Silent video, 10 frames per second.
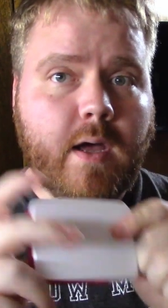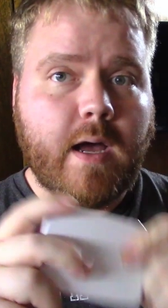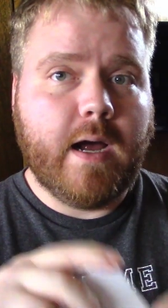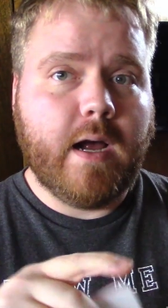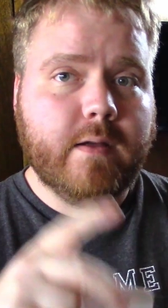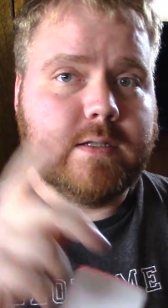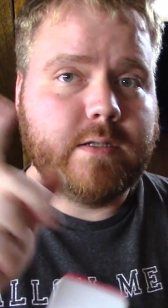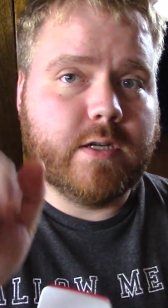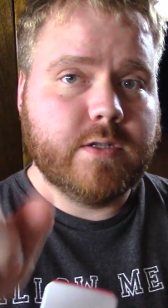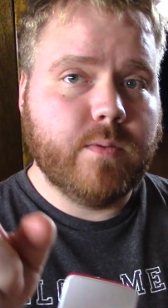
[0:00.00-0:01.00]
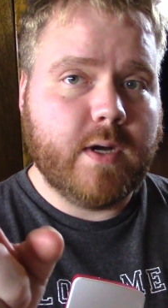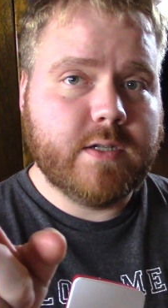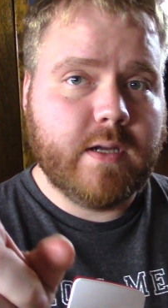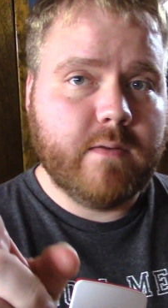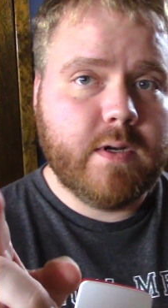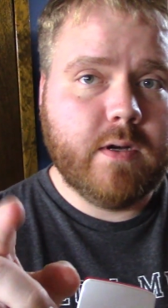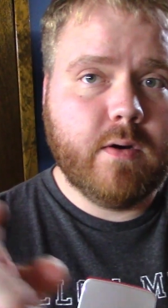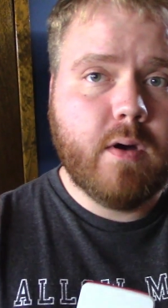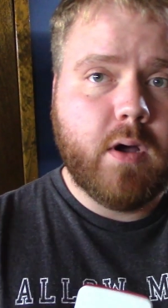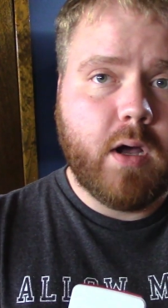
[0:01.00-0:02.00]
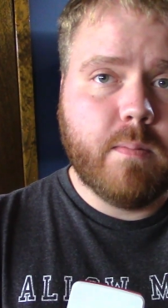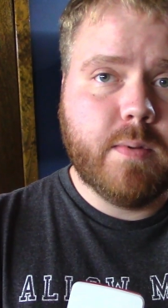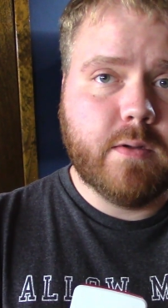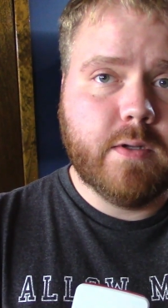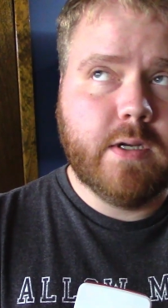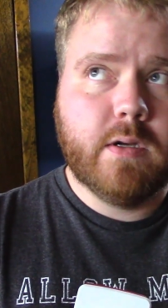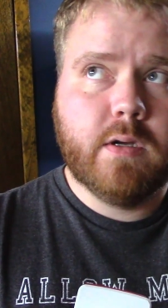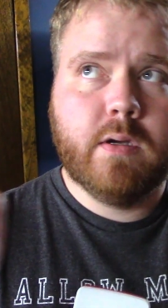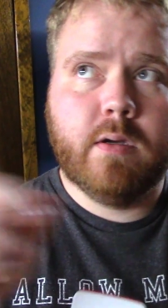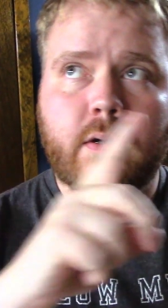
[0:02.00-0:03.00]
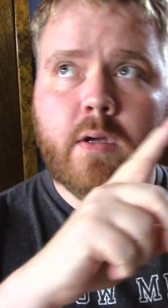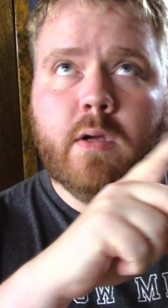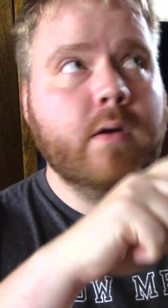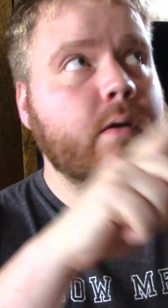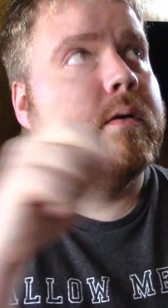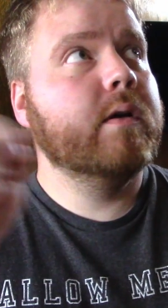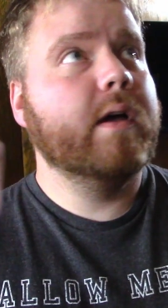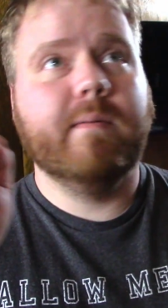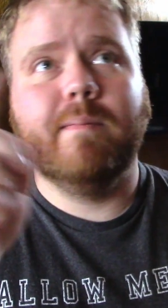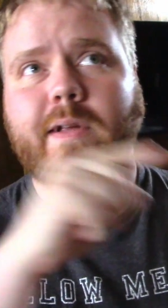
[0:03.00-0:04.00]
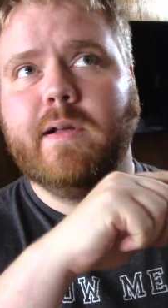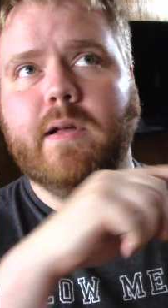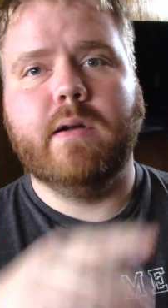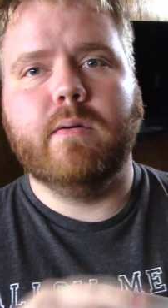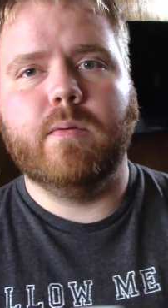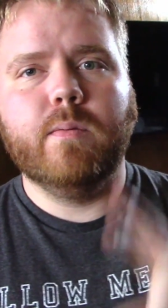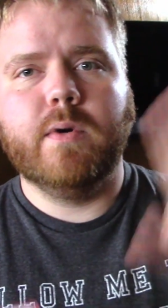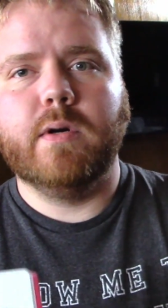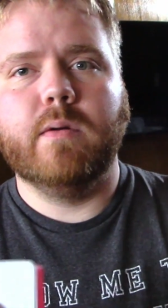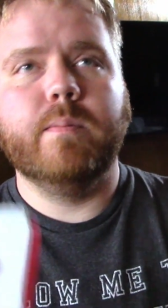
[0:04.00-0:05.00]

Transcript: I highly suggest you watch that video. I'll put a link. Um, I don't know where it'll